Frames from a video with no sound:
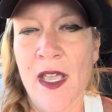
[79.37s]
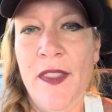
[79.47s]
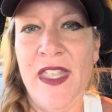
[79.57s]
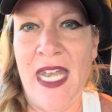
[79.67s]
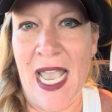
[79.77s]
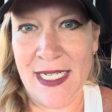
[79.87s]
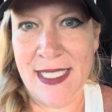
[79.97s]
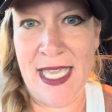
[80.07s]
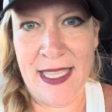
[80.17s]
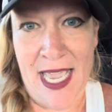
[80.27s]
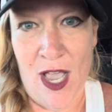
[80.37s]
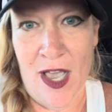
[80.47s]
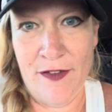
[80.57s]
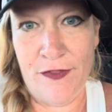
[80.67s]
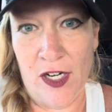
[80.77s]
the next thing they
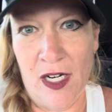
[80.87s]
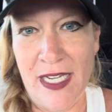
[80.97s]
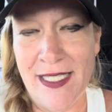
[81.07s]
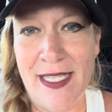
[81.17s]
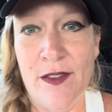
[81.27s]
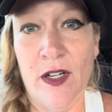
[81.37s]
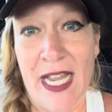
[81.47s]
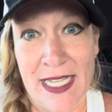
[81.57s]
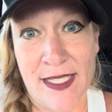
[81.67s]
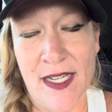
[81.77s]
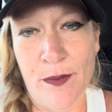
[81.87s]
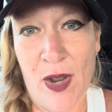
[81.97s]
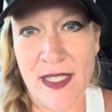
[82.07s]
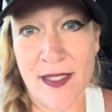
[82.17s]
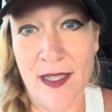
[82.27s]
offer is either an
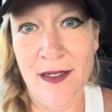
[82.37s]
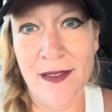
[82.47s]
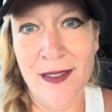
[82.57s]
antidepressant,